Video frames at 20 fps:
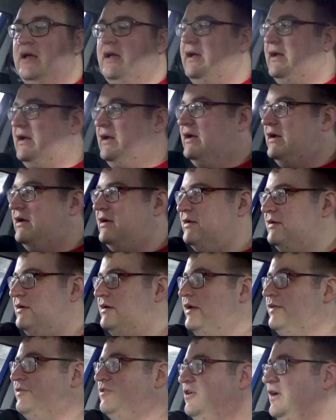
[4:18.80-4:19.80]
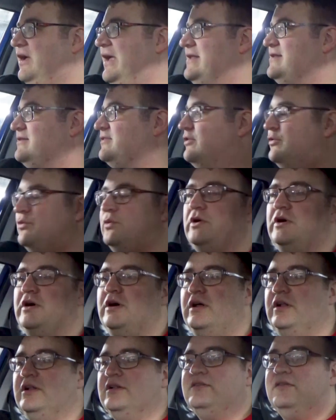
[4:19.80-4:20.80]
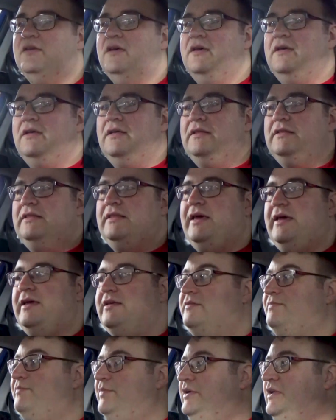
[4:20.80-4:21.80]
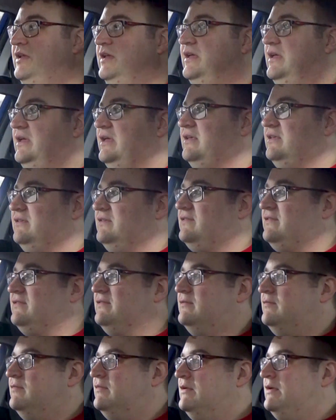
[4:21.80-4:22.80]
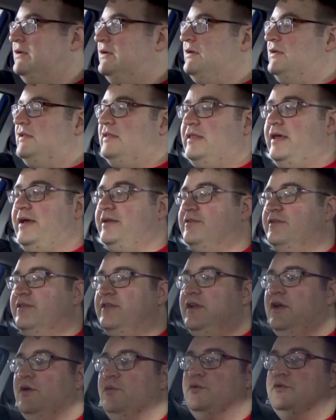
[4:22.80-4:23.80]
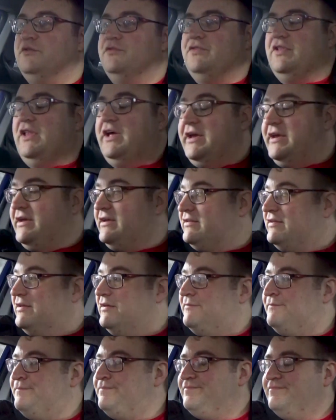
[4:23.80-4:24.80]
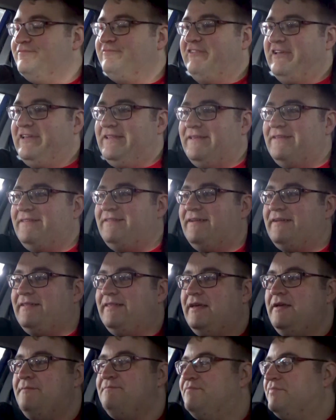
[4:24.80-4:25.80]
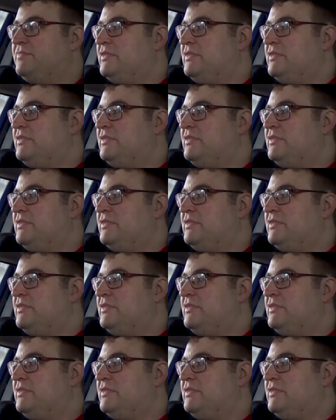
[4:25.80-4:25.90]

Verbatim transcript: uh, it's not end of the world late, but it is later than I would have liked, realistically.